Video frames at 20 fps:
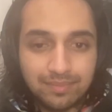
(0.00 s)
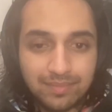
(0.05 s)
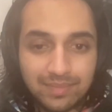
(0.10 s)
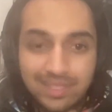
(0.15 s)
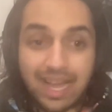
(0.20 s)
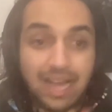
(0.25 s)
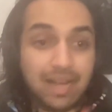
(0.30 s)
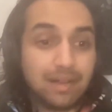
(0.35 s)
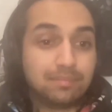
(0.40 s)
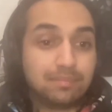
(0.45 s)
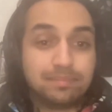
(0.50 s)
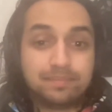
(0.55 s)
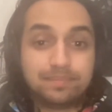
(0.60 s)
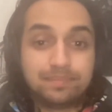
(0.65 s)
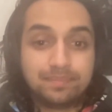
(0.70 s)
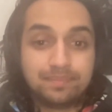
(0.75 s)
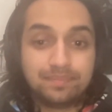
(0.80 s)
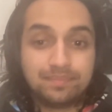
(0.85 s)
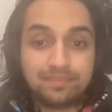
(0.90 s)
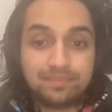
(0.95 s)
Yeah.
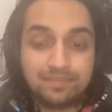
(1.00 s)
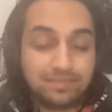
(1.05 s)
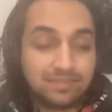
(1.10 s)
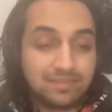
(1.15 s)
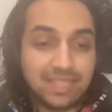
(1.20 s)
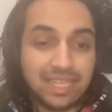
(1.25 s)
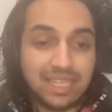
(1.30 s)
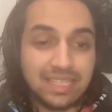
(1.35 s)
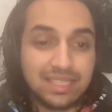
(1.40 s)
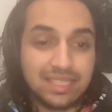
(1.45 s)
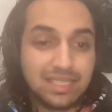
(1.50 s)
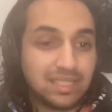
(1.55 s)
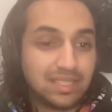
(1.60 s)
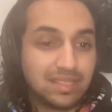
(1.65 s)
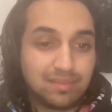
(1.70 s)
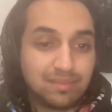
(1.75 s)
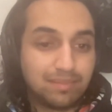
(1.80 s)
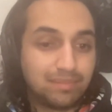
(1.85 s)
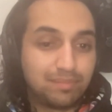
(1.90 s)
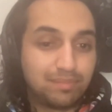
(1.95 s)
That's
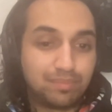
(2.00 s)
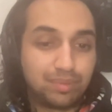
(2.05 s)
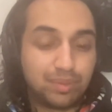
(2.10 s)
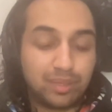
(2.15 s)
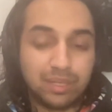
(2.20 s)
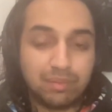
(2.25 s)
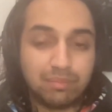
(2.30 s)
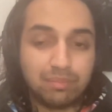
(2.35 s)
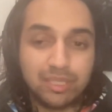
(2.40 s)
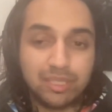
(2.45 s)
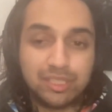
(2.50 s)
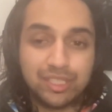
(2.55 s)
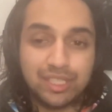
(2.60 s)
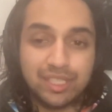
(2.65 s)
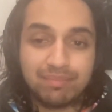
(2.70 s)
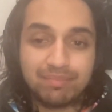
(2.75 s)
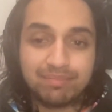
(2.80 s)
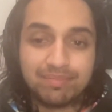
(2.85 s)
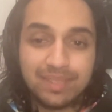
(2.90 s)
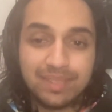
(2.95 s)
pretty much
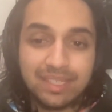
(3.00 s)
it.